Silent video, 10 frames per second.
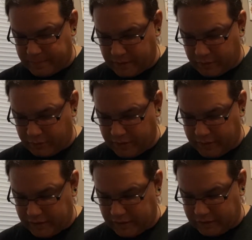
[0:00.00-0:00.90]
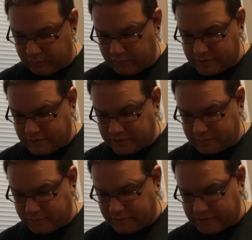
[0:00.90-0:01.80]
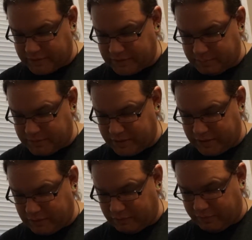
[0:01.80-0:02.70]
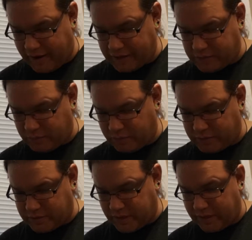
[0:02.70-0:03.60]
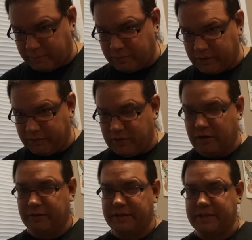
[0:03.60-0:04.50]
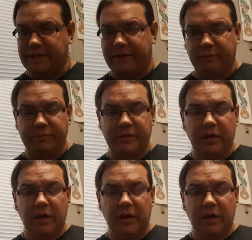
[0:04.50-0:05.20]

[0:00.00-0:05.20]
green, and the reason is because this particular faction, which is I believe called the Sabums,